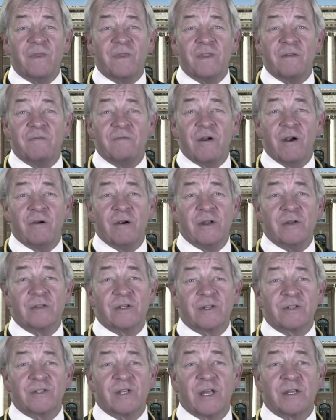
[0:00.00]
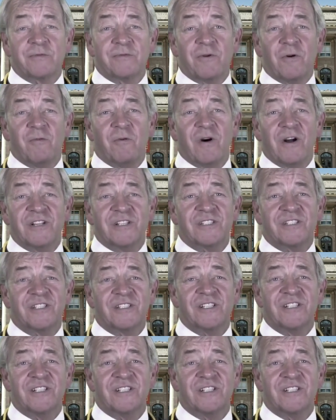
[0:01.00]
the very successful ones.